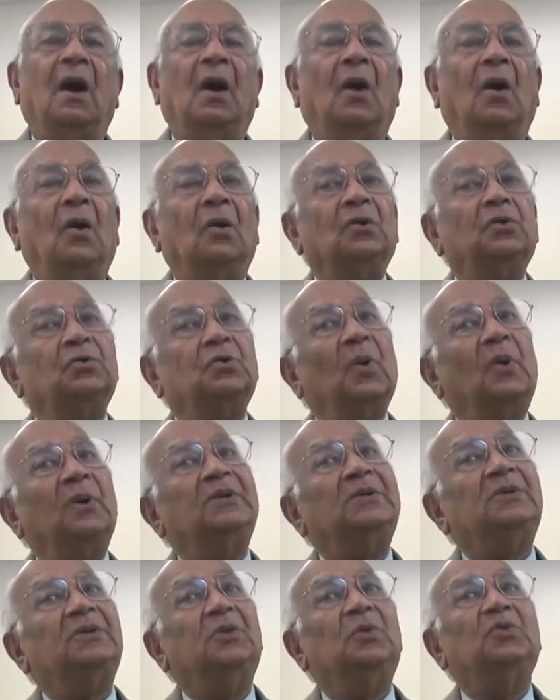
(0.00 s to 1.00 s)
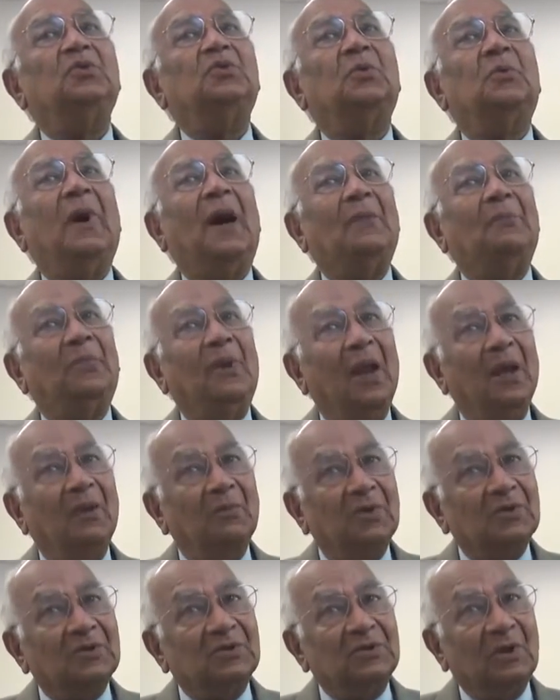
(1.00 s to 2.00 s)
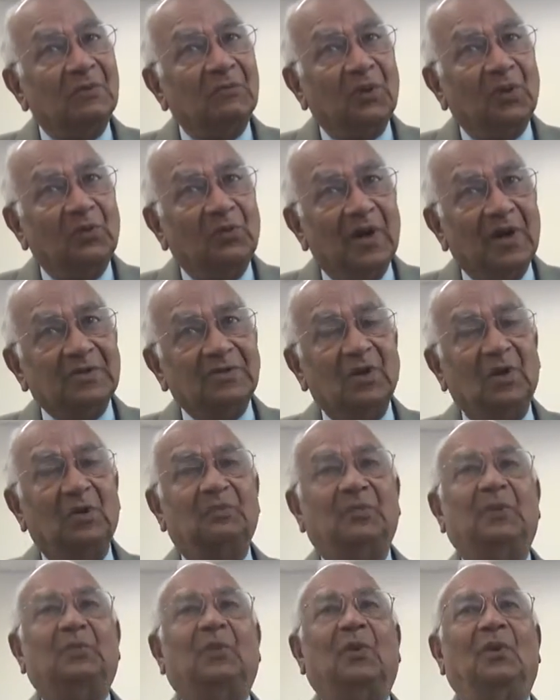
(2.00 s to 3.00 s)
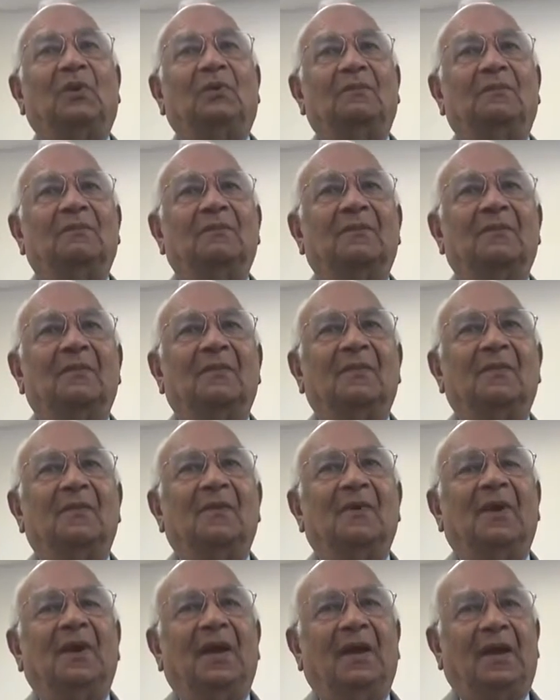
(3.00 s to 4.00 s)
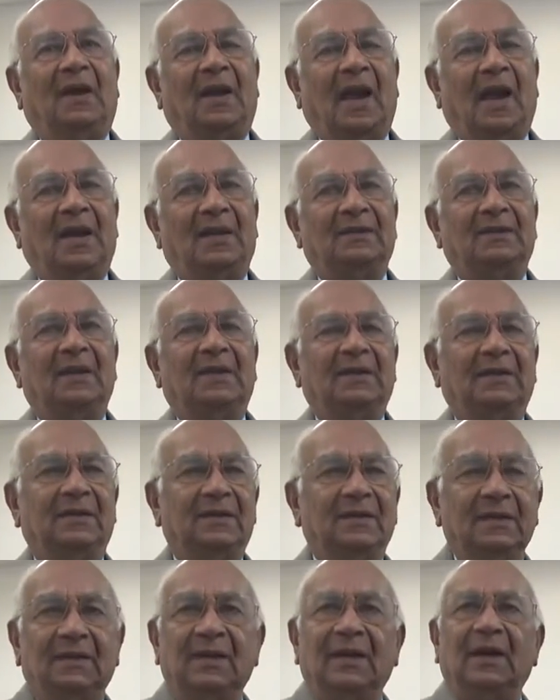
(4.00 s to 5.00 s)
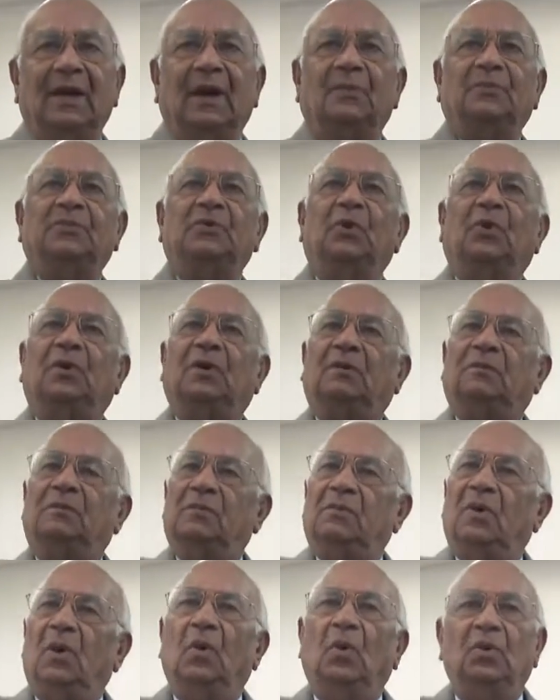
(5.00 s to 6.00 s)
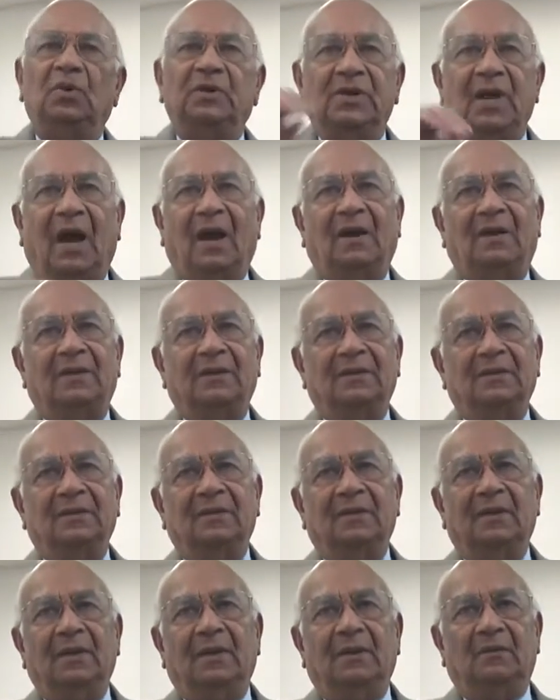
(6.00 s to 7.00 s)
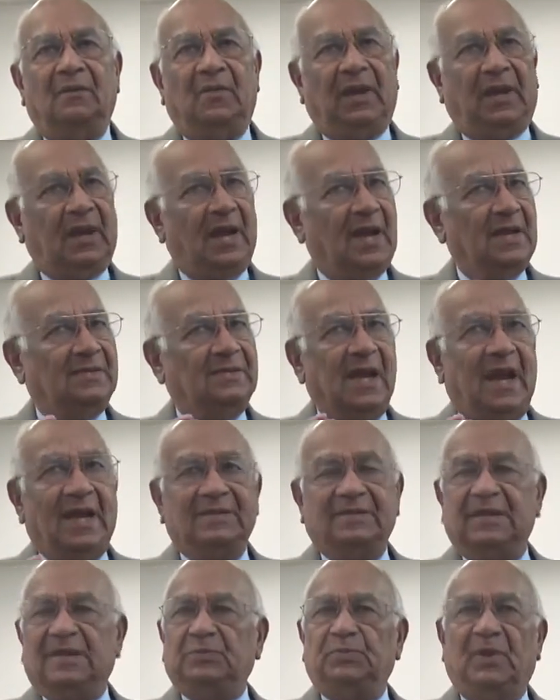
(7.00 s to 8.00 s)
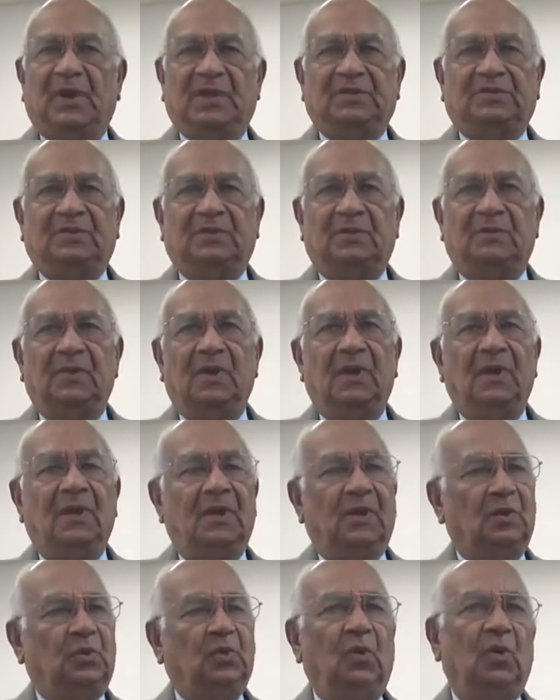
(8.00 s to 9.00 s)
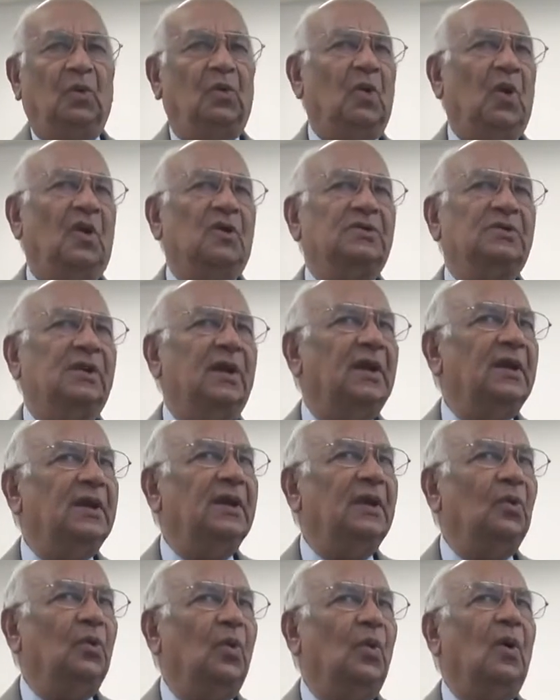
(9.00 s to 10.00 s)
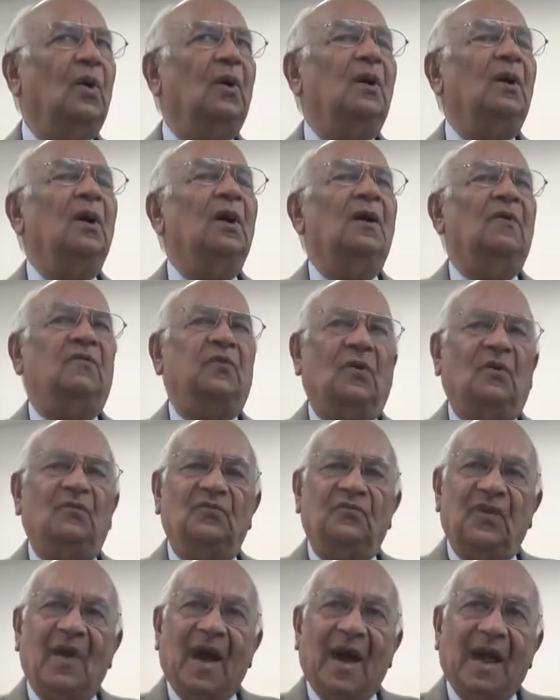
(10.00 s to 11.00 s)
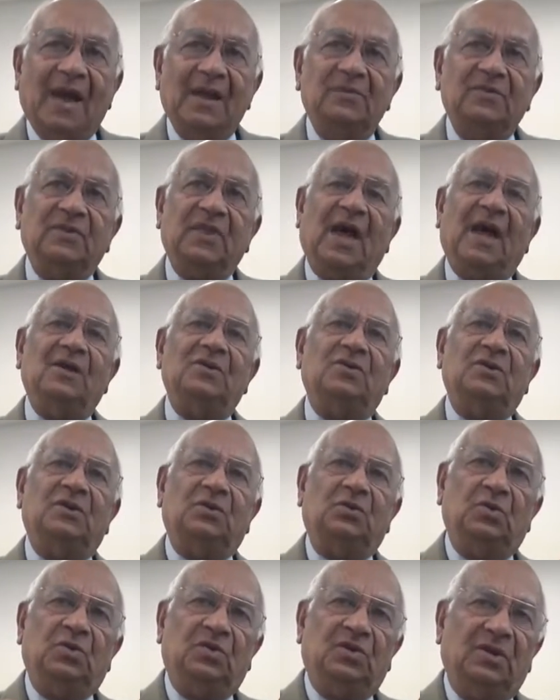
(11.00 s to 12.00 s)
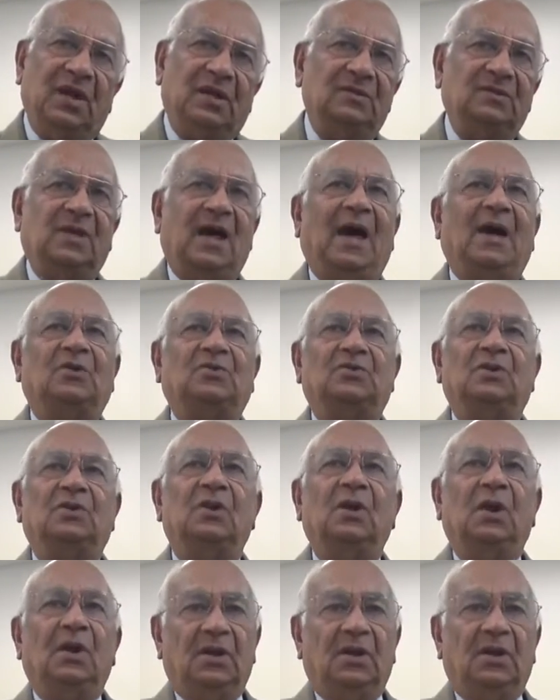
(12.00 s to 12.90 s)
Also, it's used by plumbers, the professional people, rather than digging up your whole yard, because that's expensive. It will cost anywhere from 5,000 to 10,000.